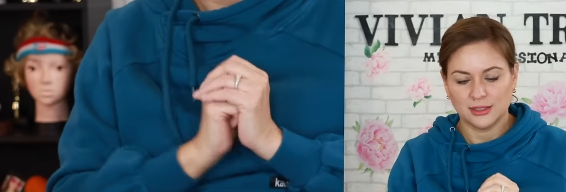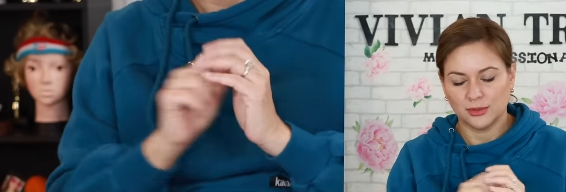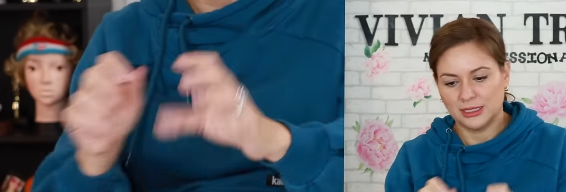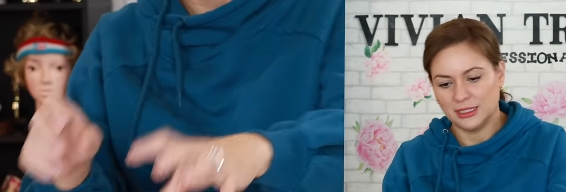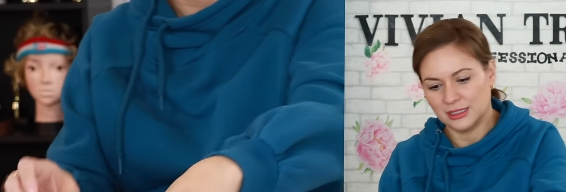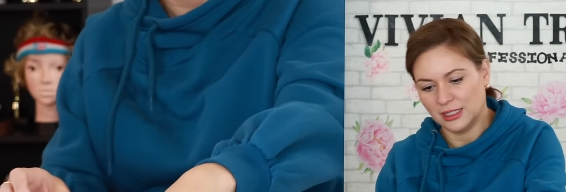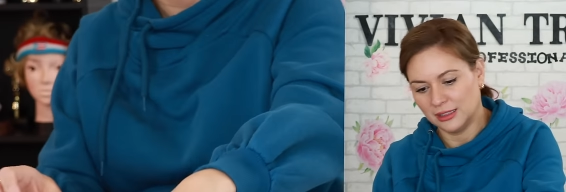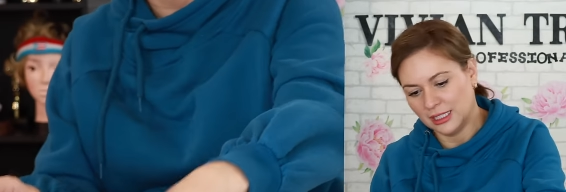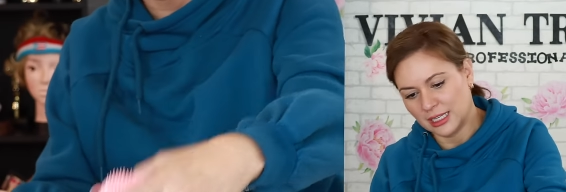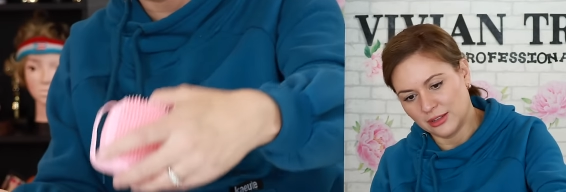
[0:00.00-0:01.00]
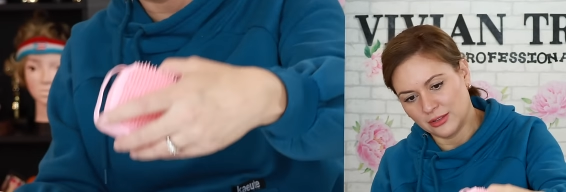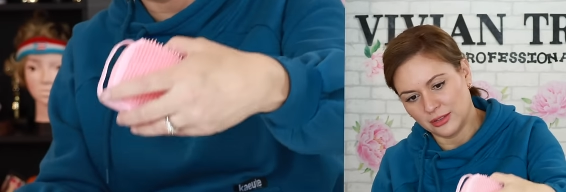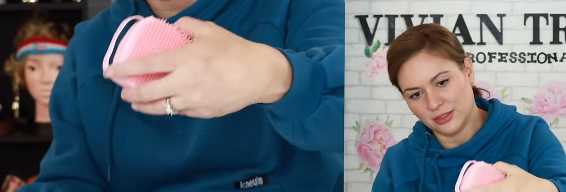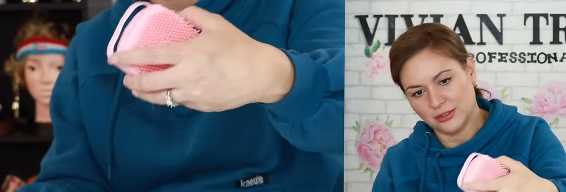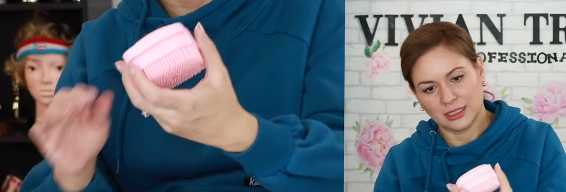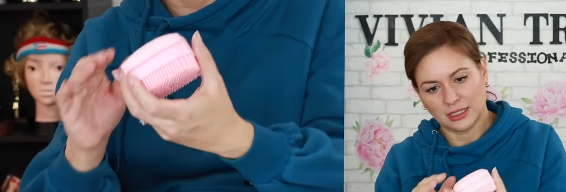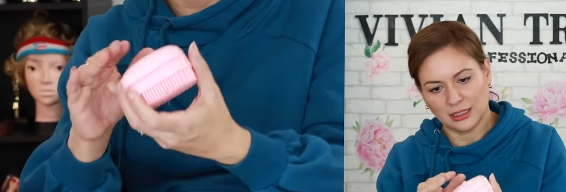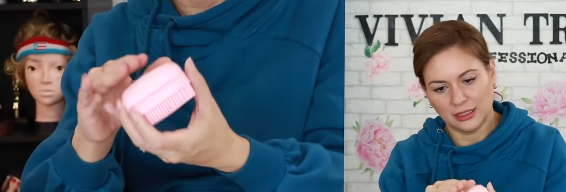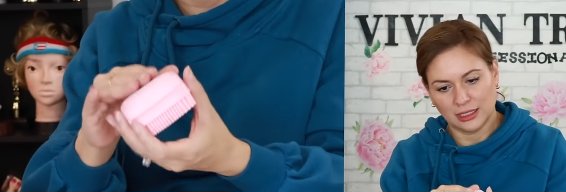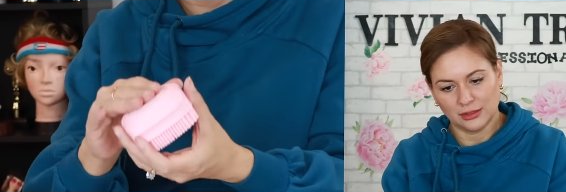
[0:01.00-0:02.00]
Speaker 1: so it does not leak out on you. Is it gonna
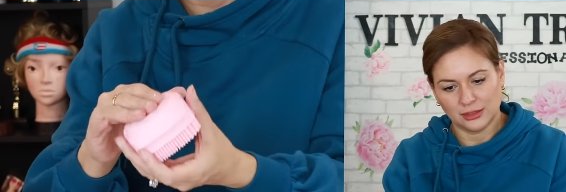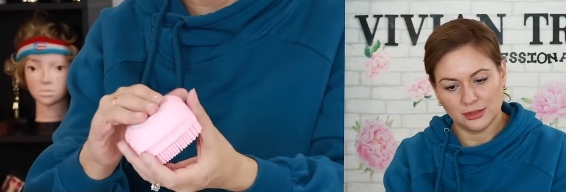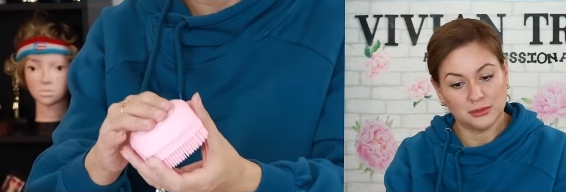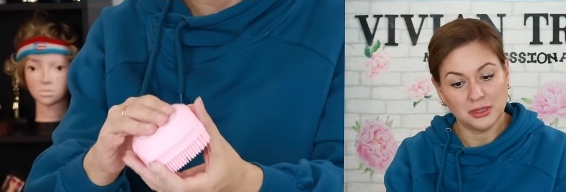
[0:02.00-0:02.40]
leak out this?